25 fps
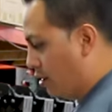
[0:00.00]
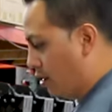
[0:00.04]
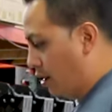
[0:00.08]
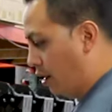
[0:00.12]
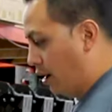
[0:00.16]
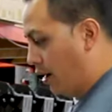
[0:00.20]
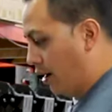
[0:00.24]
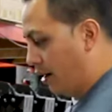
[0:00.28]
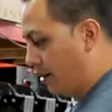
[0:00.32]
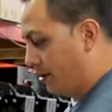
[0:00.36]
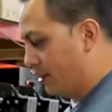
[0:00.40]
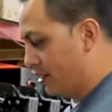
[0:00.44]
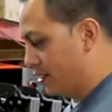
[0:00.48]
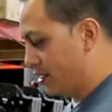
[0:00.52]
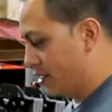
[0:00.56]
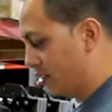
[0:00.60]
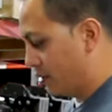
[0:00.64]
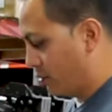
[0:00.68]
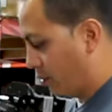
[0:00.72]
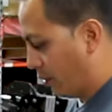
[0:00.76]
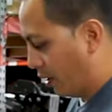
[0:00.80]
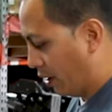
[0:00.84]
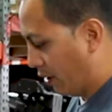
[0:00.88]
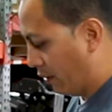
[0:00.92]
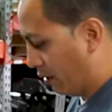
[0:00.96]
All right, this is
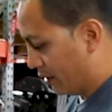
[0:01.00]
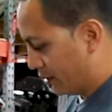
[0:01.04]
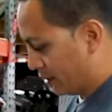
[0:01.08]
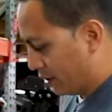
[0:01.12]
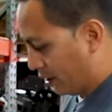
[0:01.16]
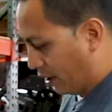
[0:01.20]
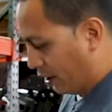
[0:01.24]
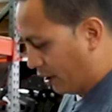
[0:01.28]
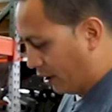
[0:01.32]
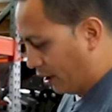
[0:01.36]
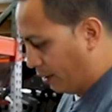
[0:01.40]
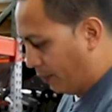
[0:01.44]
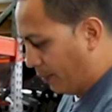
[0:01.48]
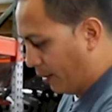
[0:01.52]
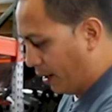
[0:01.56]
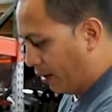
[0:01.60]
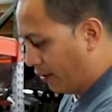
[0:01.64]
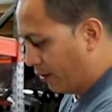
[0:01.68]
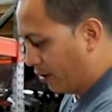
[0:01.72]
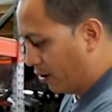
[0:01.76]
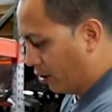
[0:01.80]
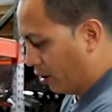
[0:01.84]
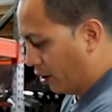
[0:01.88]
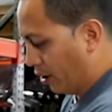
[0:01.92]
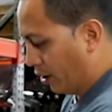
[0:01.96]
what I was talking
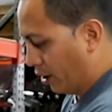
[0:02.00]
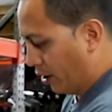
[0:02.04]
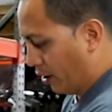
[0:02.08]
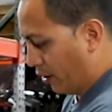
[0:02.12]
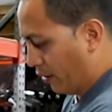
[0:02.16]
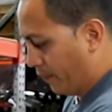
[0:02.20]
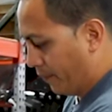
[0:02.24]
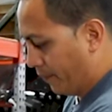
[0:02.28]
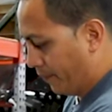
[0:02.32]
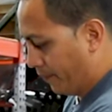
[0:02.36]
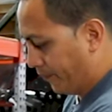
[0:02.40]
about earlier.